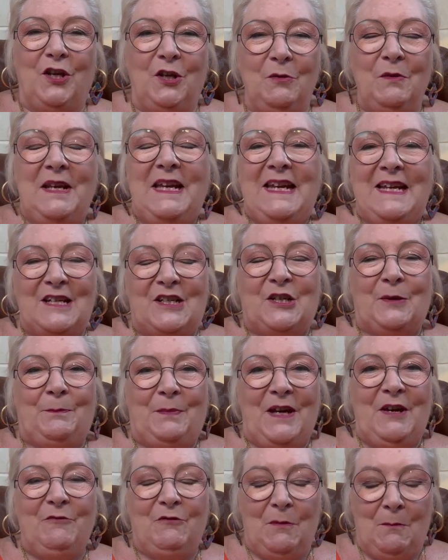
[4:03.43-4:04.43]
you need to
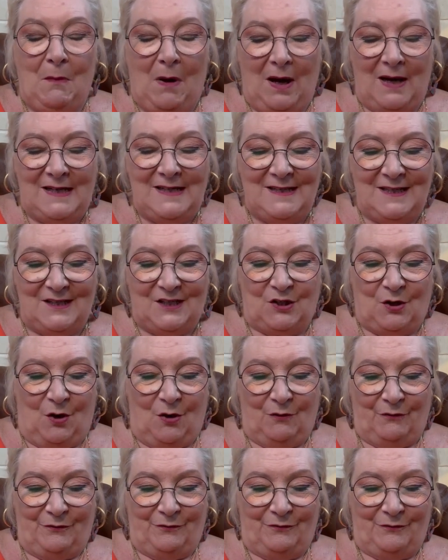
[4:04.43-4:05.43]
be reminded
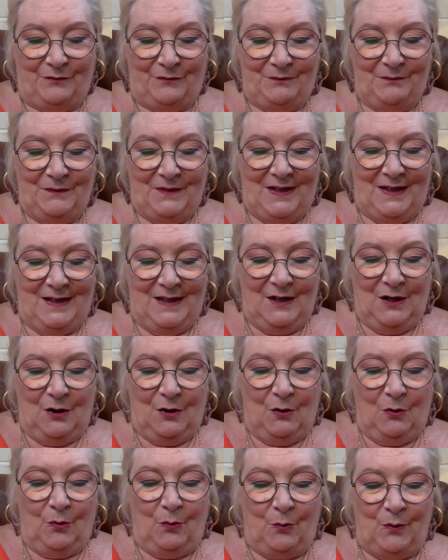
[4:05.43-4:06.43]
of
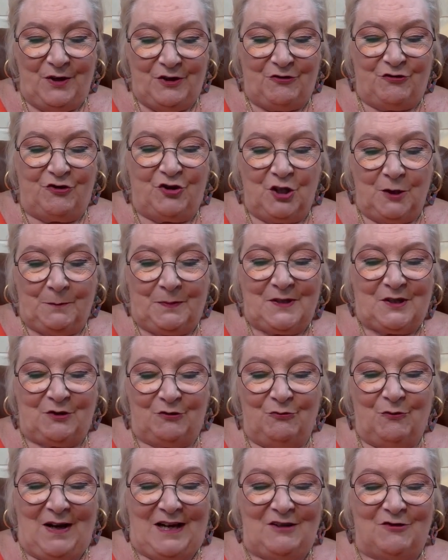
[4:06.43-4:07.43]
with
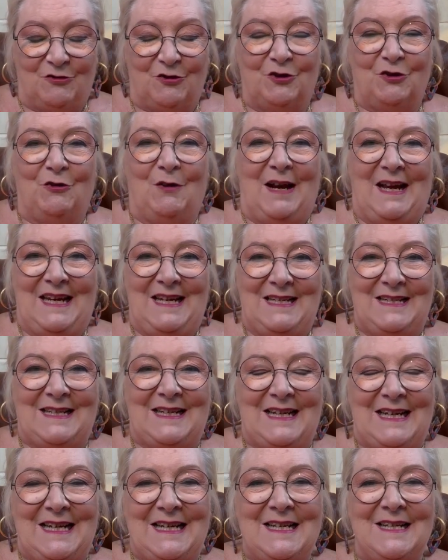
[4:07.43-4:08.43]
Jupiter
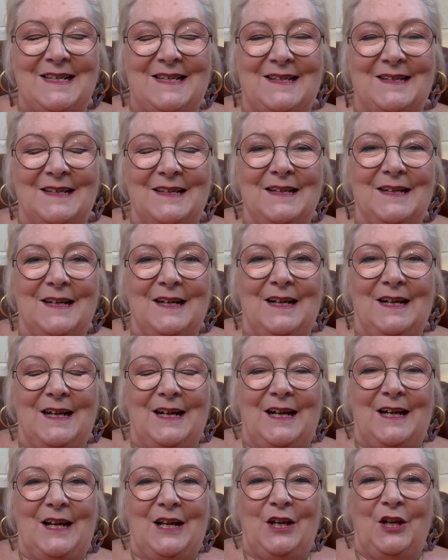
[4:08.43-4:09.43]
retrograde is
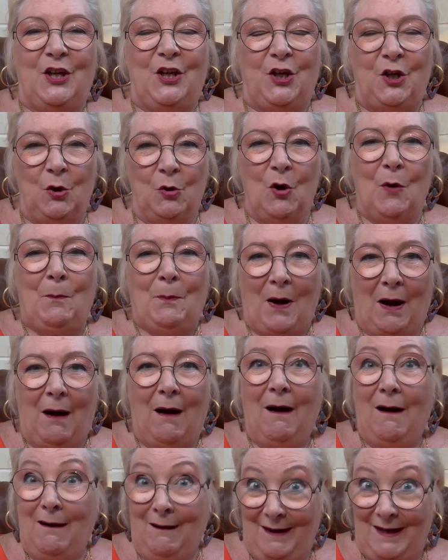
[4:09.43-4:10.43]
your
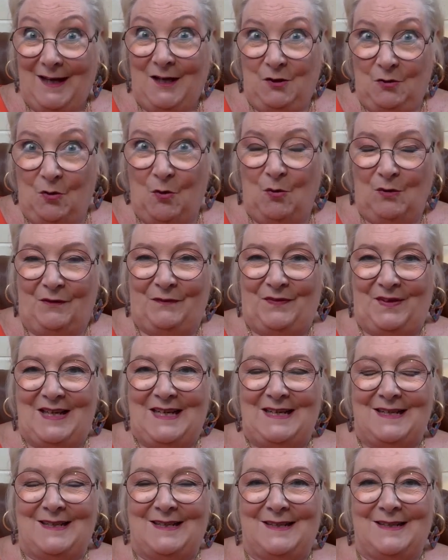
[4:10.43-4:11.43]
part in all of
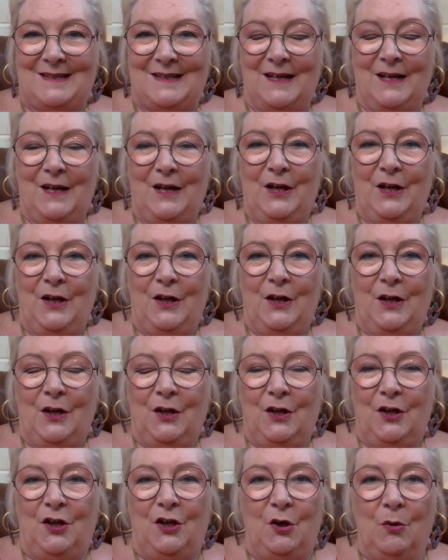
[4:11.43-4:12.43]
this.
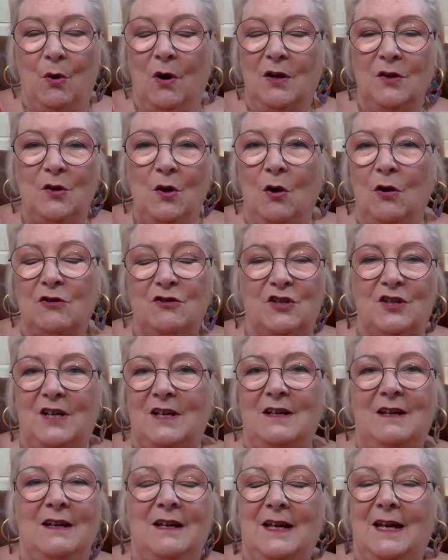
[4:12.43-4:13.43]
You are not
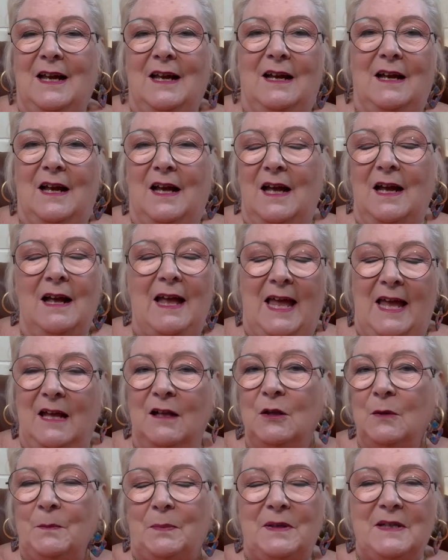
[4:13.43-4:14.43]
a
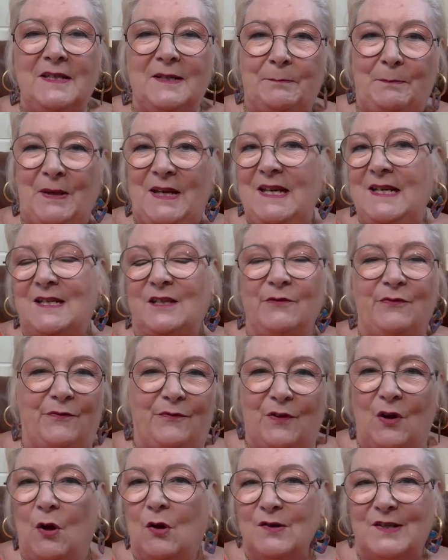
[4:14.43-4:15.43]
helpless piece of
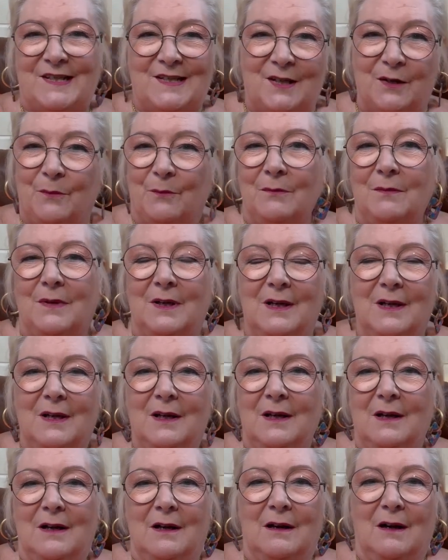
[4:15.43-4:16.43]
flotsam
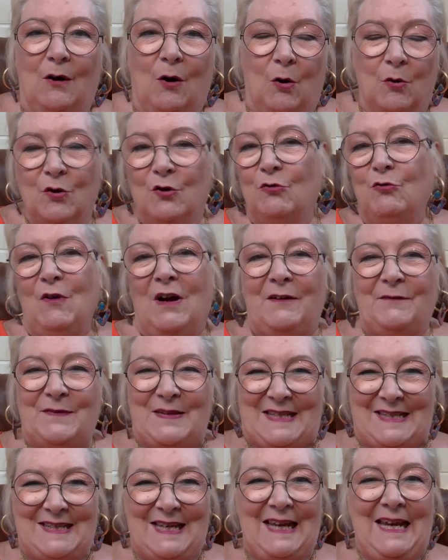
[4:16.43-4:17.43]
on a rough
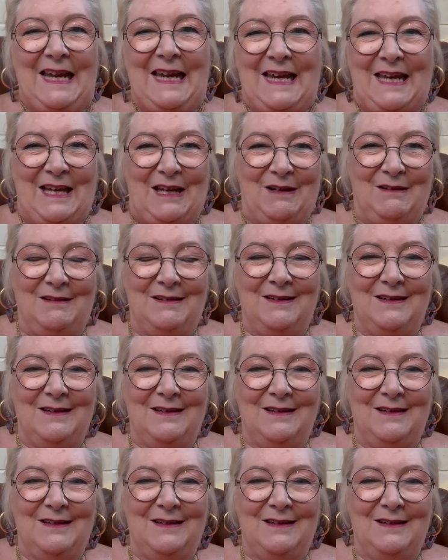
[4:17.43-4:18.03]
sea.